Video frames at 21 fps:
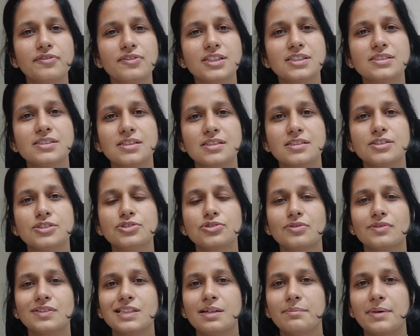of
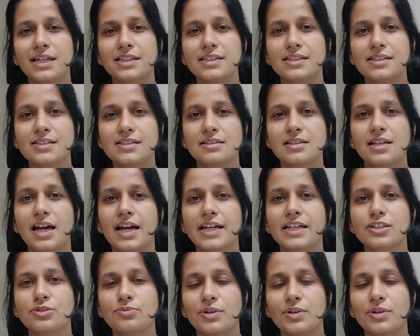concerns over the mother's diet,